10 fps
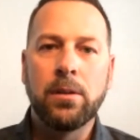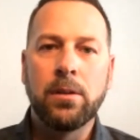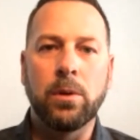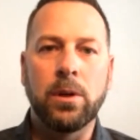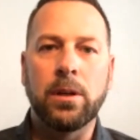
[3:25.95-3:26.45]

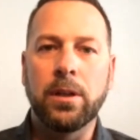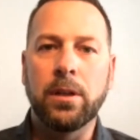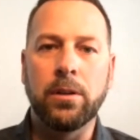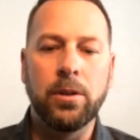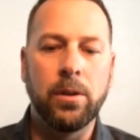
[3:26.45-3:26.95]
to
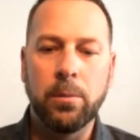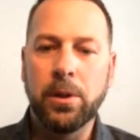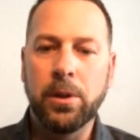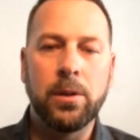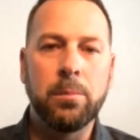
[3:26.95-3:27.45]
where you go to
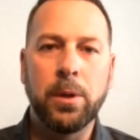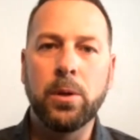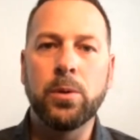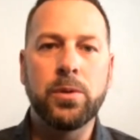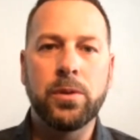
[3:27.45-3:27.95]
pillar to
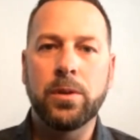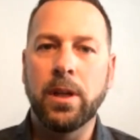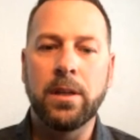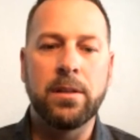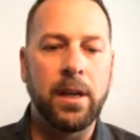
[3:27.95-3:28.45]
post,
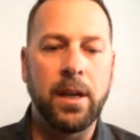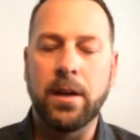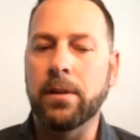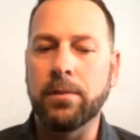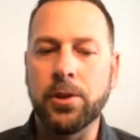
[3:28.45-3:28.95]
they take care
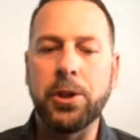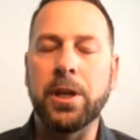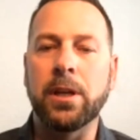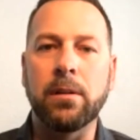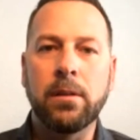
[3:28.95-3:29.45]
of
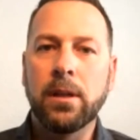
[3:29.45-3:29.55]
everything.